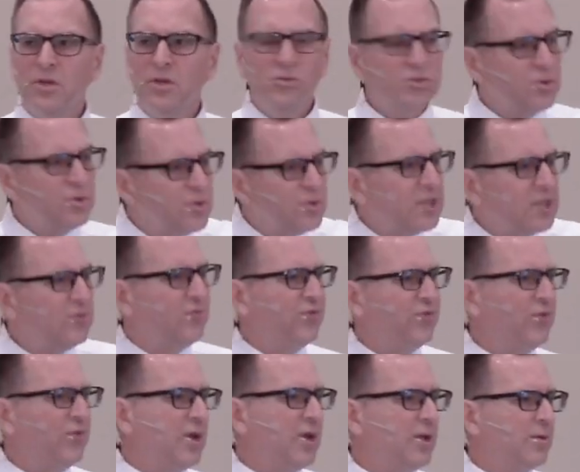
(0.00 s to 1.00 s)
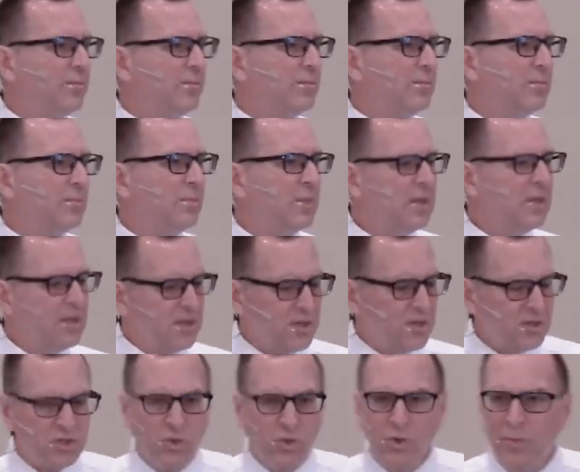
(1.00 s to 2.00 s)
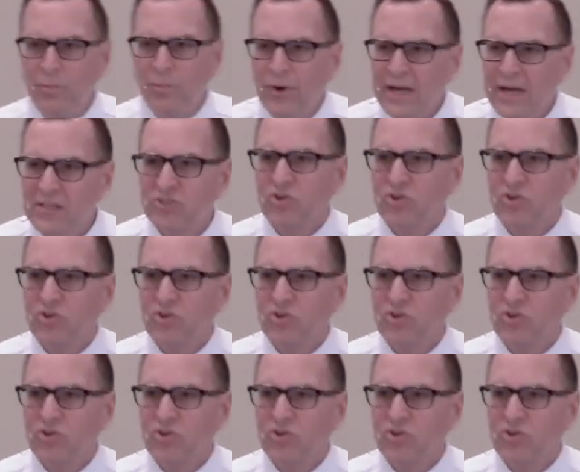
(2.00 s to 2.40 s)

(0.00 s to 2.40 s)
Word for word: to live for him, to embrace